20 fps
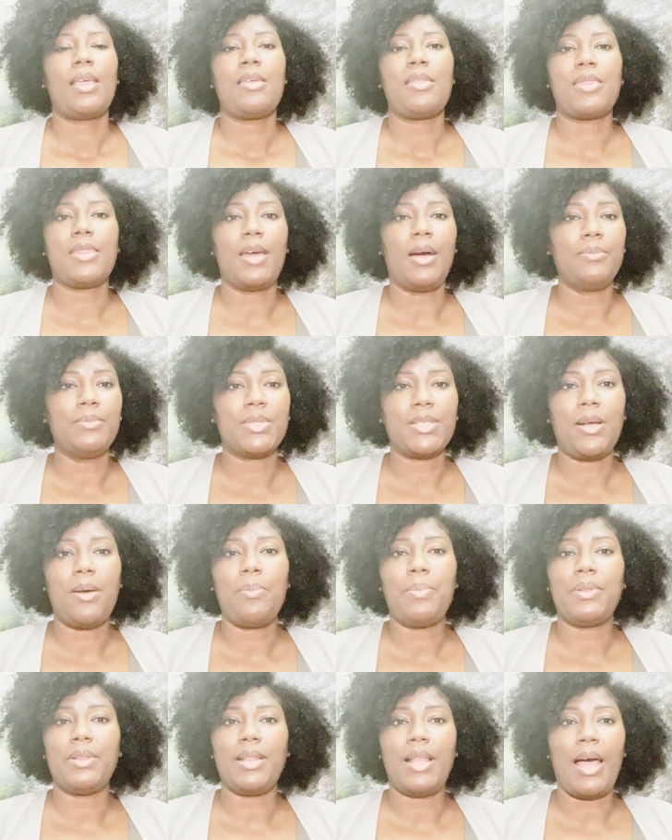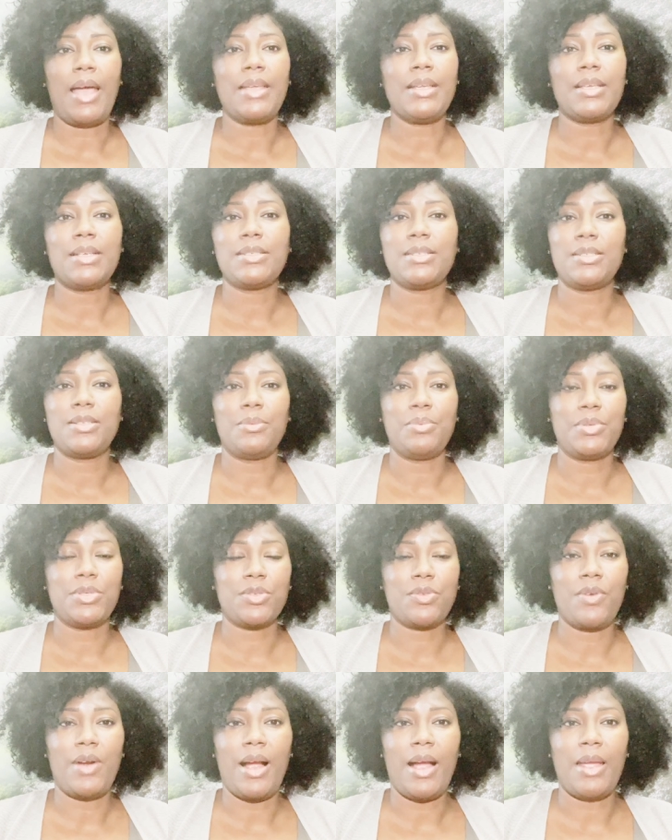thumbs up, like,
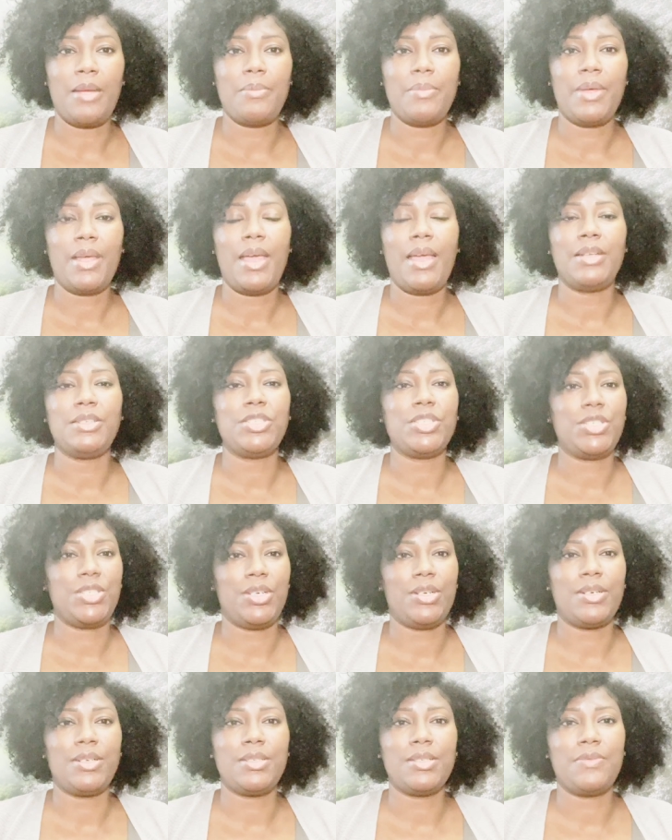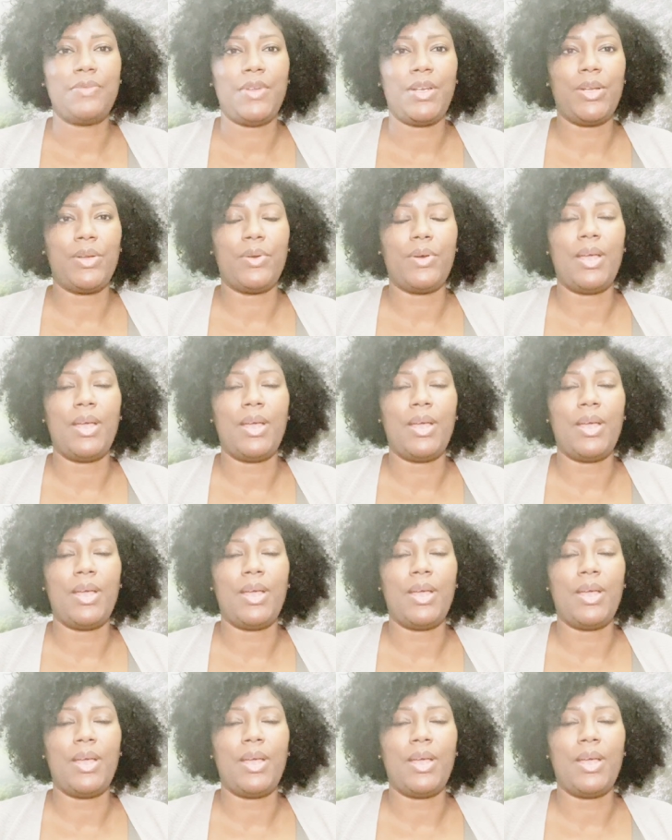subscribe, and share this video.